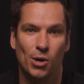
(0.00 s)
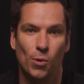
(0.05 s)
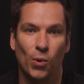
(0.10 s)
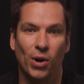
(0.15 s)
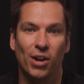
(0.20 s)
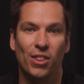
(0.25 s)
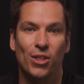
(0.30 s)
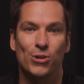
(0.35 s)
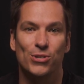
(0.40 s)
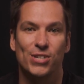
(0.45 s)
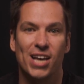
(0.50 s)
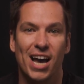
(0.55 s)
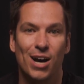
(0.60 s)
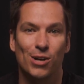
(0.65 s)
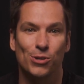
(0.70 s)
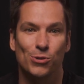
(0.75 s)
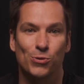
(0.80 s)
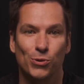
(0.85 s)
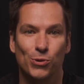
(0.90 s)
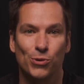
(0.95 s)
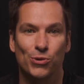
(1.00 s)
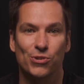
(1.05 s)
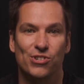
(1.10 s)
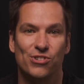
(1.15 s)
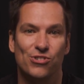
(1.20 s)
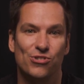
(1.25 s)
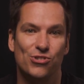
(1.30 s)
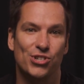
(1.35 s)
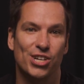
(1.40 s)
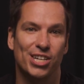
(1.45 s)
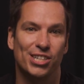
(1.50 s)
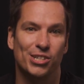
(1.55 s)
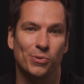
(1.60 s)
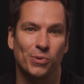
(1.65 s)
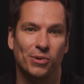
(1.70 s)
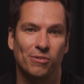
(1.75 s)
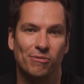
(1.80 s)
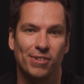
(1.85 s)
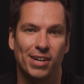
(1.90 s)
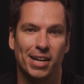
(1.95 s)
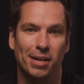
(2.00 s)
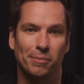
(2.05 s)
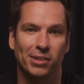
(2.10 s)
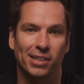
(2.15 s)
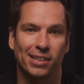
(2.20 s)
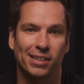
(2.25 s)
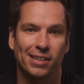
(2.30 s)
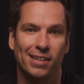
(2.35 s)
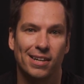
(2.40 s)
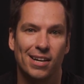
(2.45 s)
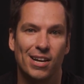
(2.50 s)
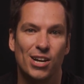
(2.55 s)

One of those house rules is genuine family.